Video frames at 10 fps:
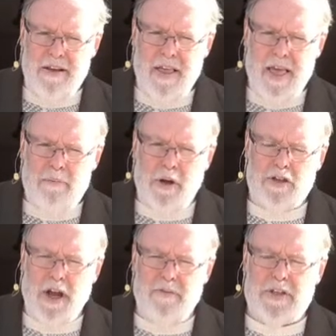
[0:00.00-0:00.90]
Post
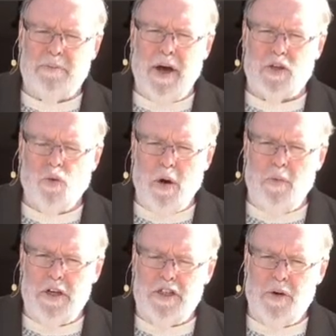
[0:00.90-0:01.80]
Office Box
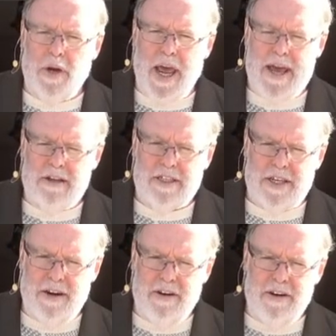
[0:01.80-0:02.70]
112 in Hale
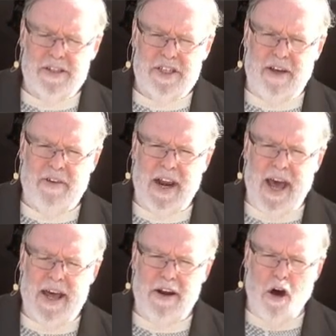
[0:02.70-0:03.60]
Center,
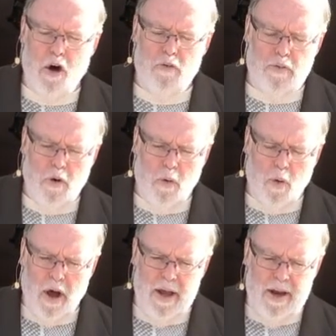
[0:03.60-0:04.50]

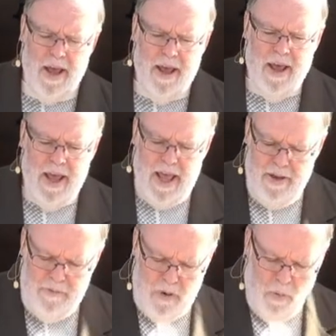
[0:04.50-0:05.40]
79041,
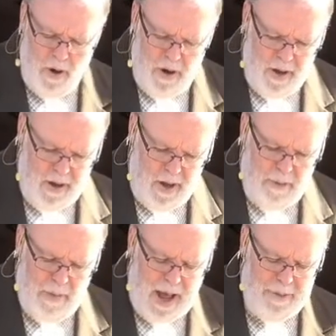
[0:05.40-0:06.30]
if you want a, a
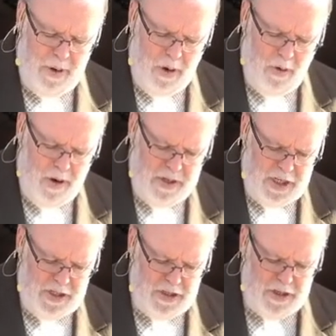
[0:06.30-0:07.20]
Bible or a
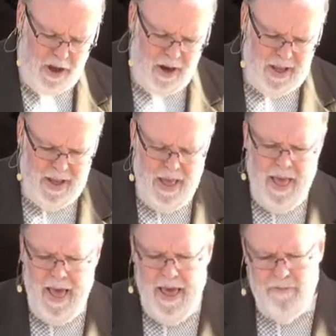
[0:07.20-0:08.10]
Jesus Calling.
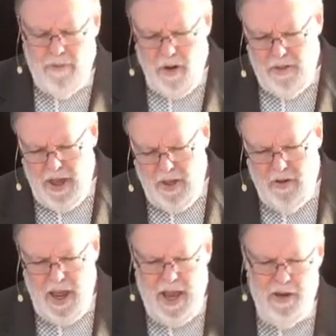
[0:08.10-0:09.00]
If, on the other
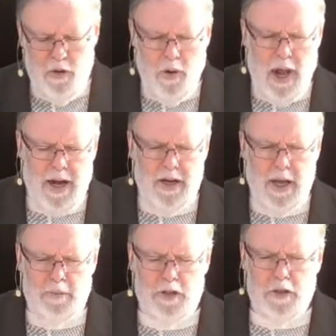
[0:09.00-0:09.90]
hand, you would like to
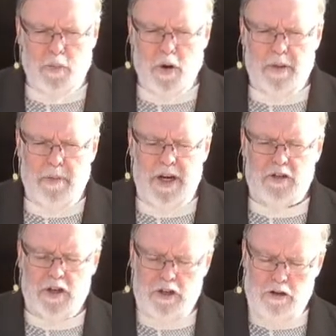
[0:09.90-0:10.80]
help to support the
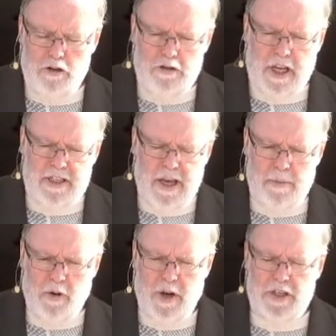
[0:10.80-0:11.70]
ministries, you use that same
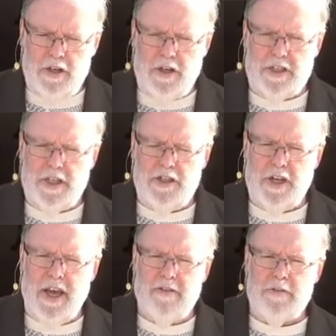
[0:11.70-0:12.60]
address and you can send your
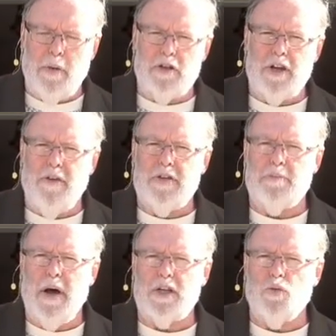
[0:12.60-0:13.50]
gifts. Post Office
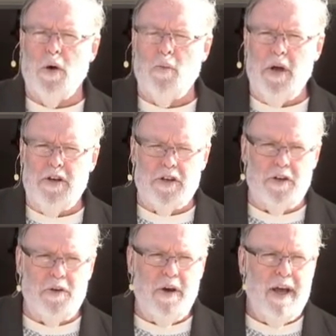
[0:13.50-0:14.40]
Box
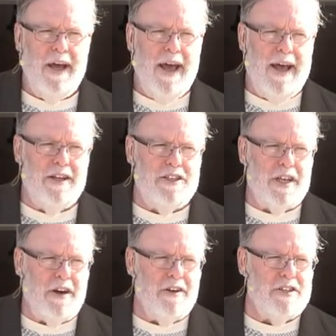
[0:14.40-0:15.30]
112. Hale
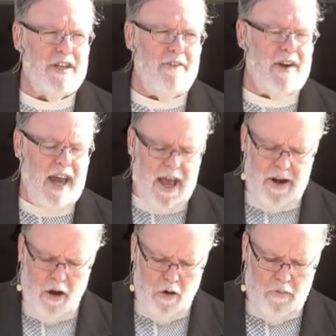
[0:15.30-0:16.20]
Center
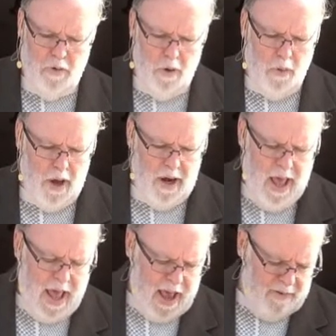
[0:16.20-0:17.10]
79041.
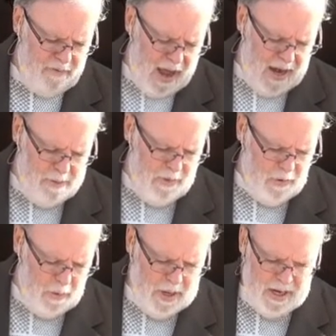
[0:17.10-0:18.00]
And finally, before
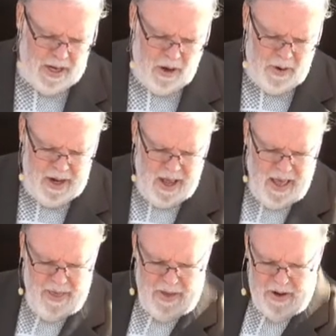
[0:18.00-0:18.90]
we get going,
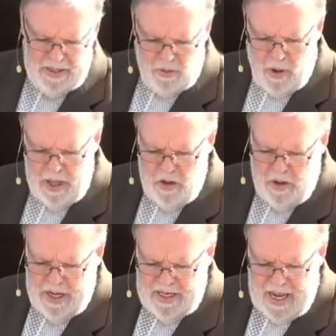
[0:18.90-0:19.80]
there is a way you
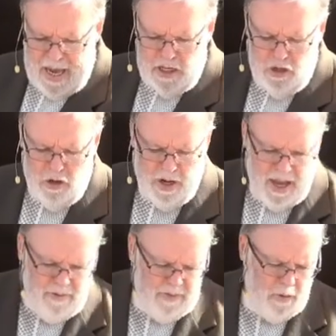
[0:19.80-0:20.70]
can text your
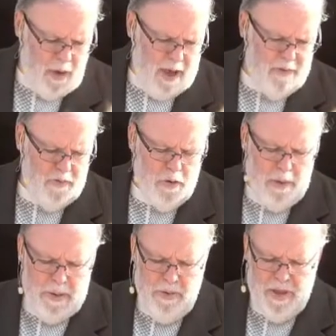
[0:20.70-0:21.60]
gift, and we have a few
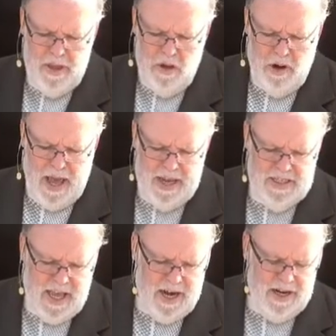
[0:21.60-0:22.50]
people that utilize
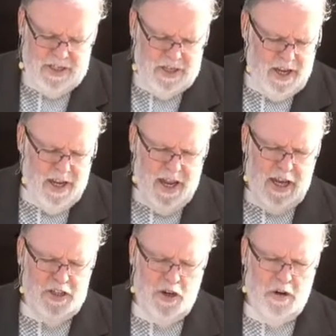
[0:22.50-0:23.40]
that. And it's,
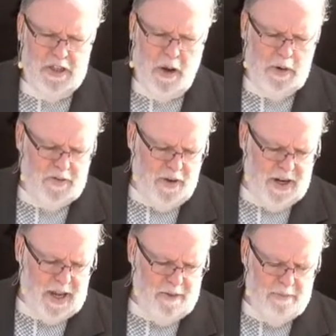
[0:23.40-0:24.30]
as you know, it's always fun
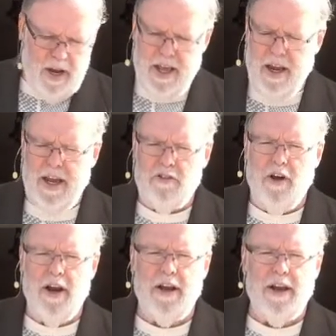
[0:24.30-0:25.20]
getting money
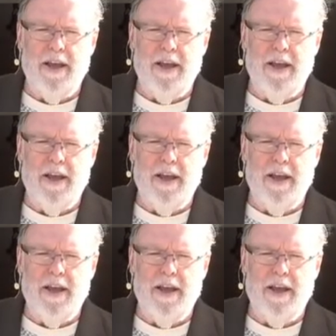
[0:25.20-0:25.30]
electronically.